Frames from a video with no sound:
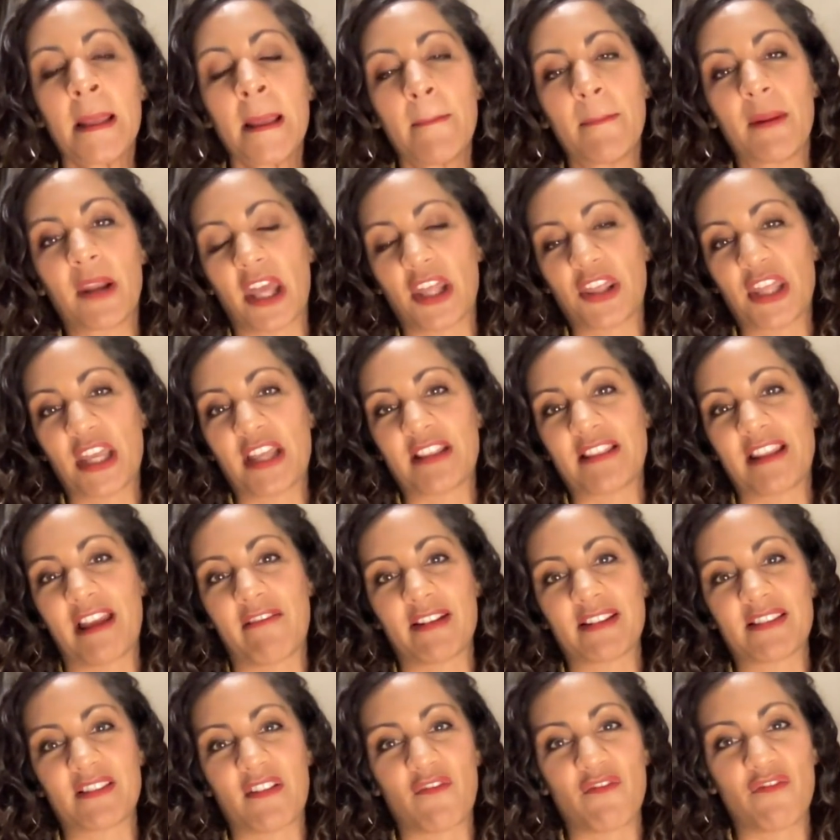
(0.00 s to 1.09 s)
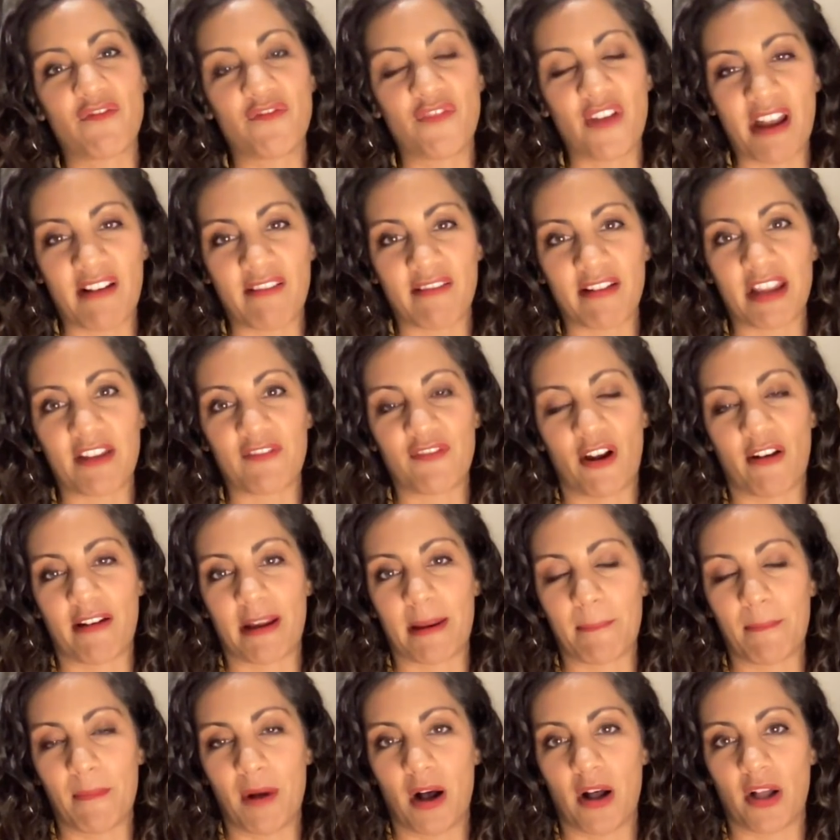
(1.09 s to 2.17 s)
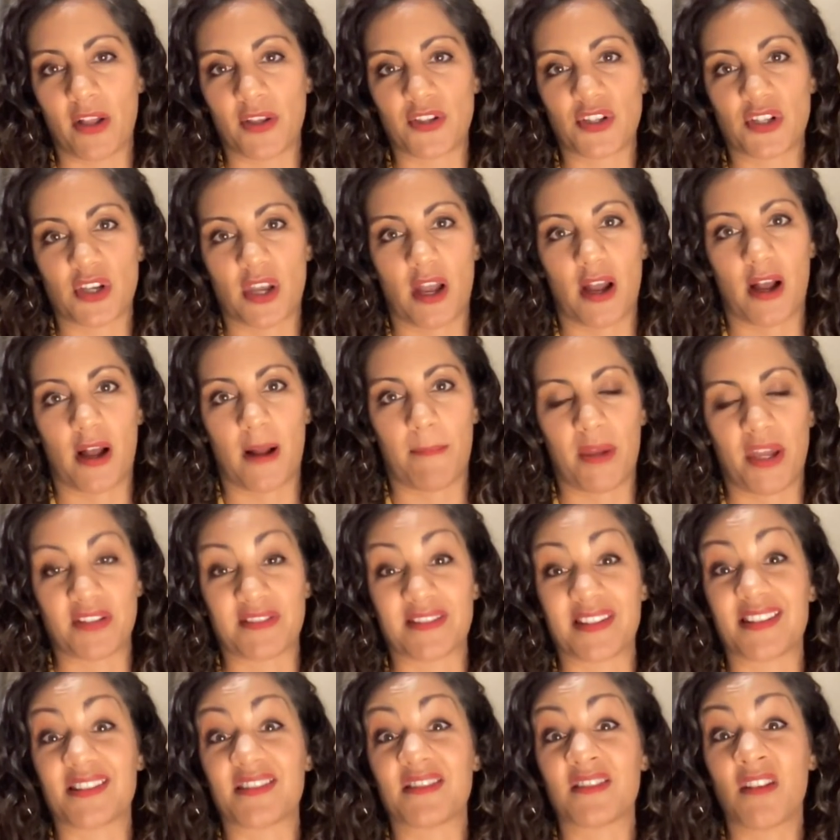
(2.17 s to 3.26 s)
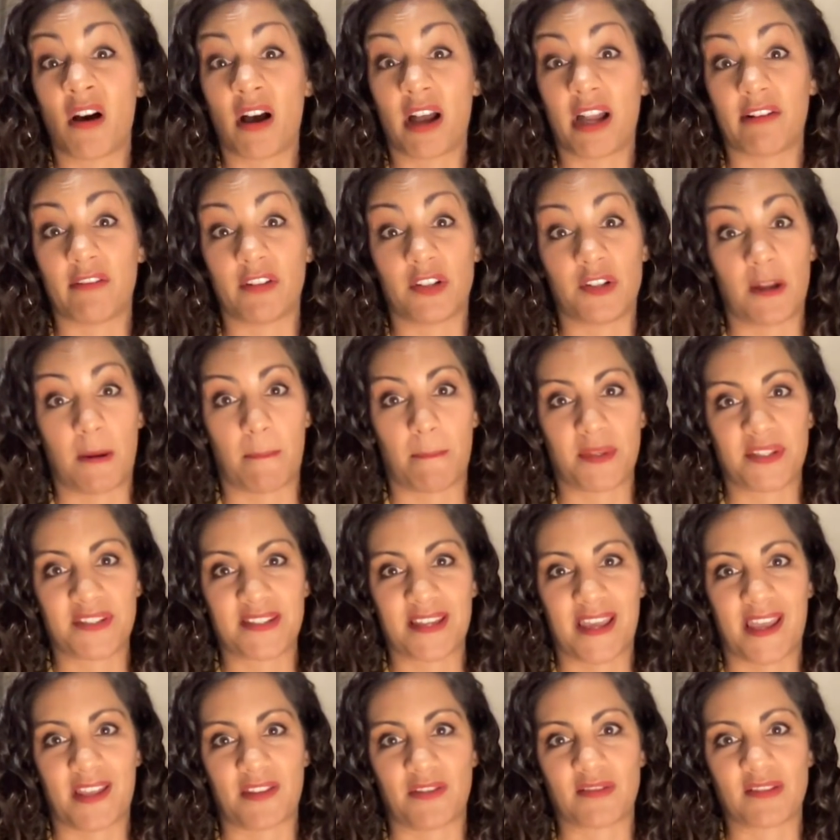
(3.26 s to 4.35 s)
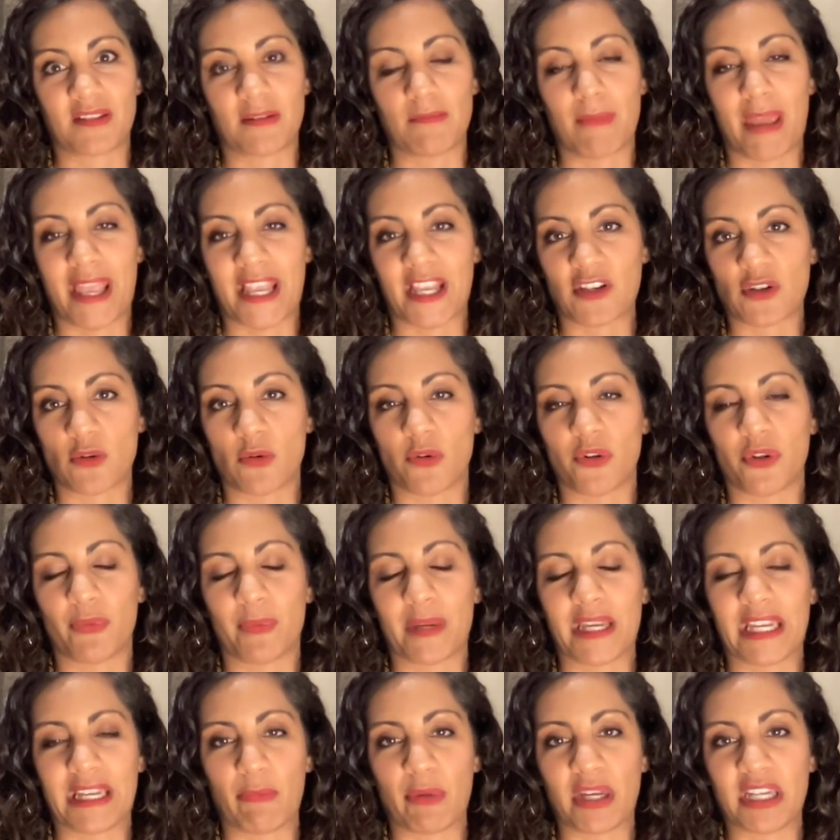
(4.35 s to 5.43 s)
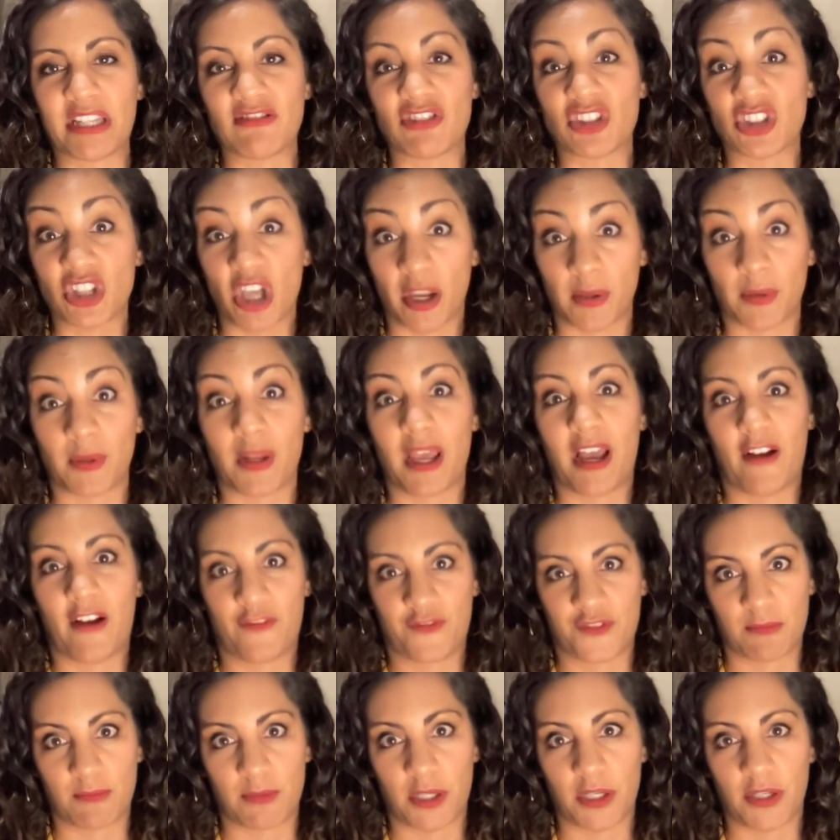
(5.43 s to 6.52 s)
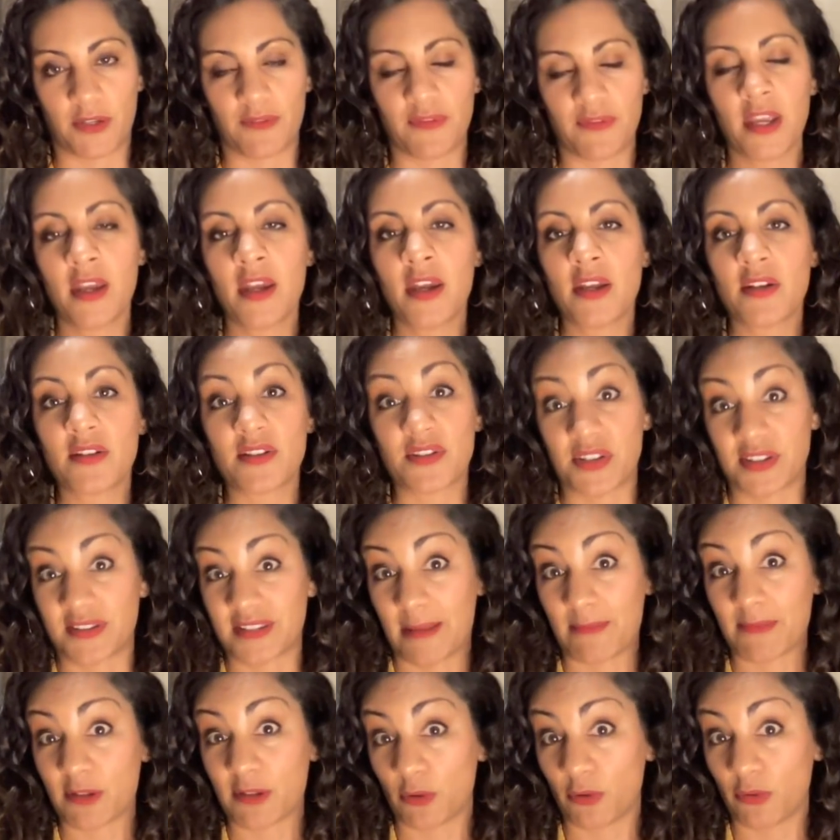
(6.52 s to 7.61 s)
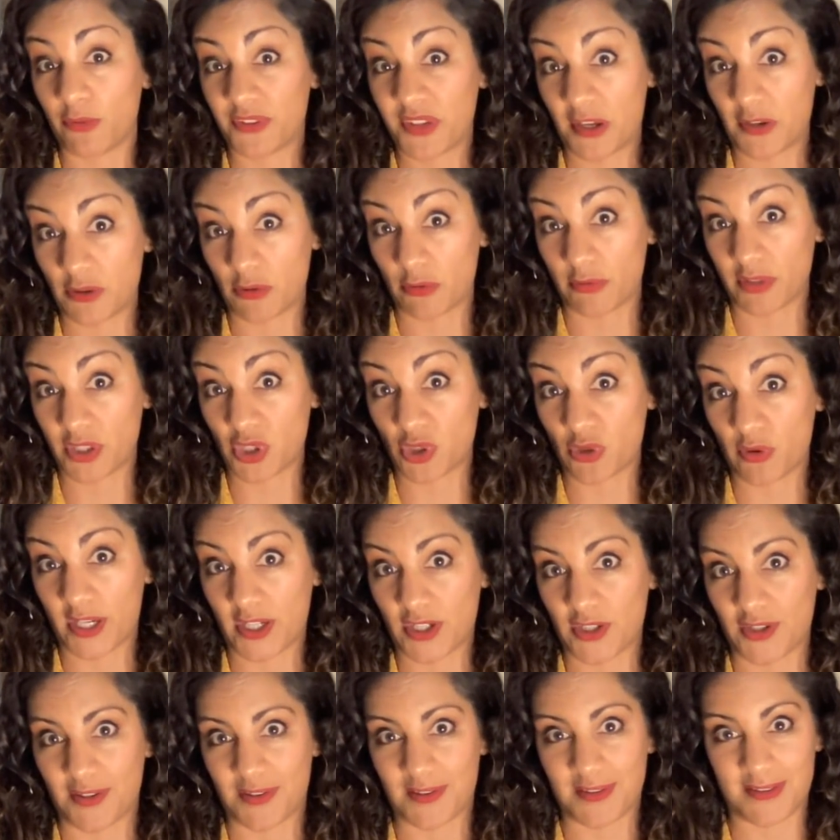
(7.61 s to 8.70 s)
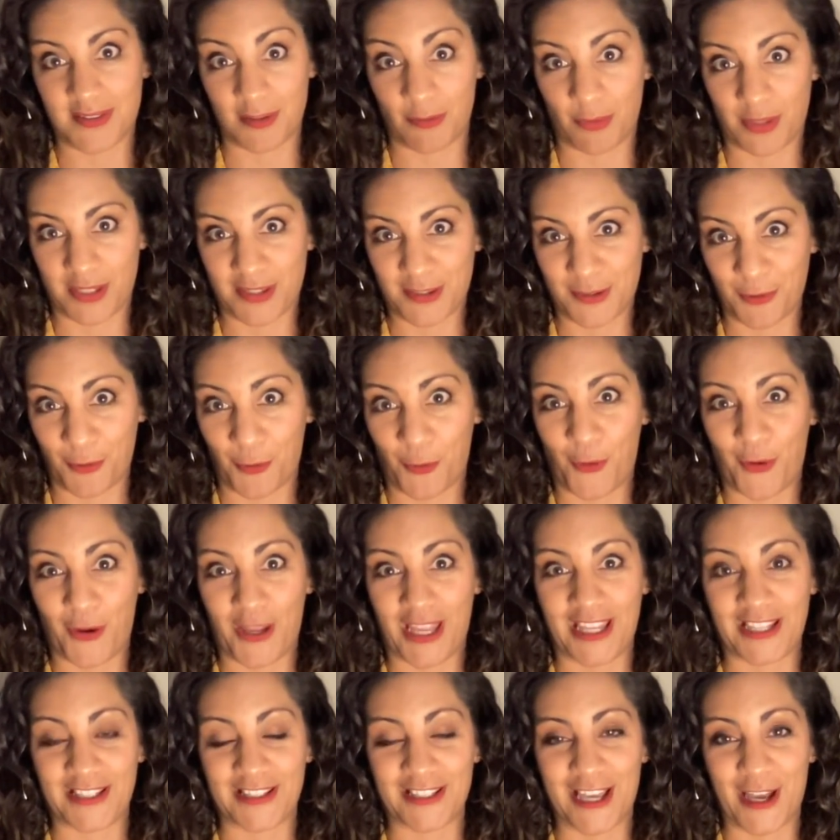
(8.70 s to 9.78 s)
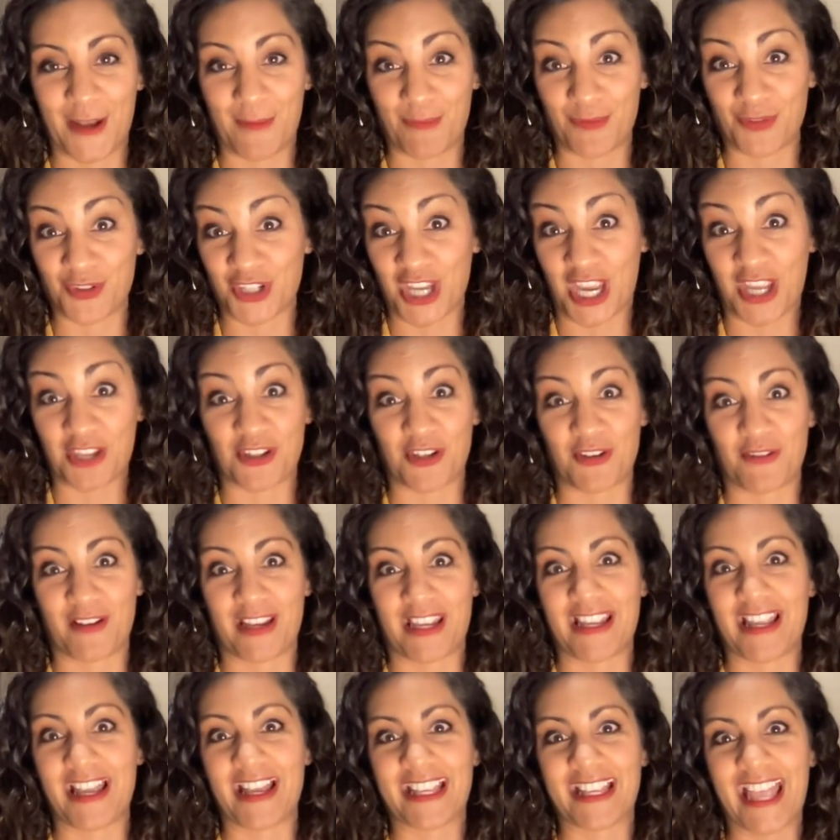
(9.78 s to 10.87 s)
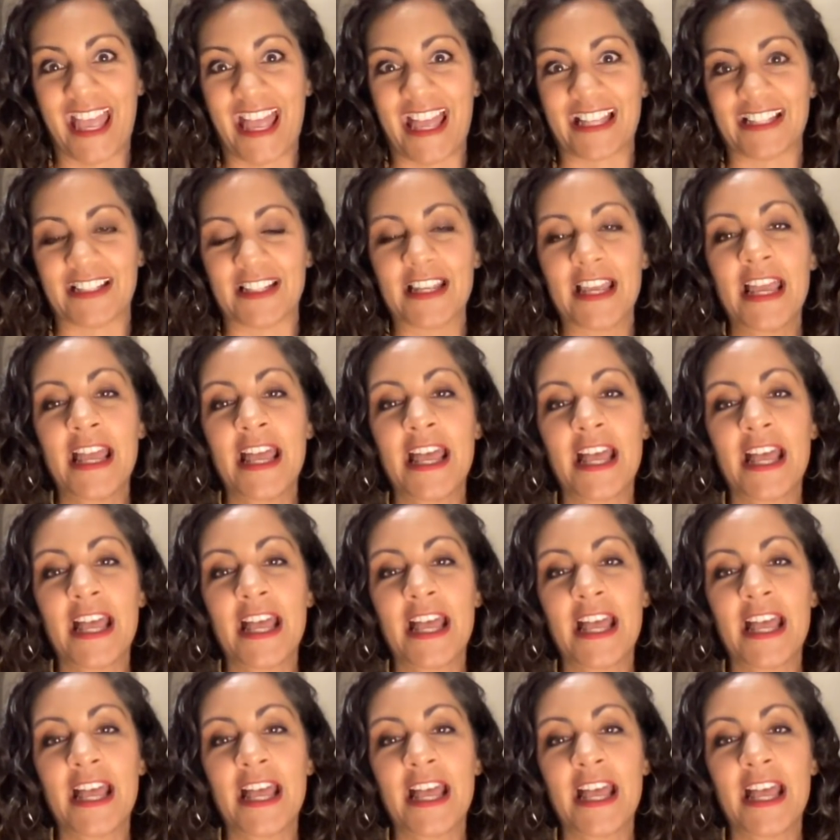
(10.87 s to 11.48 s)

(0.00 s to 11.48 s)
But I think there is very, very much a desire in number 10 to make sure that we don't have to move to the same sort of social restrictions that we saw in January again.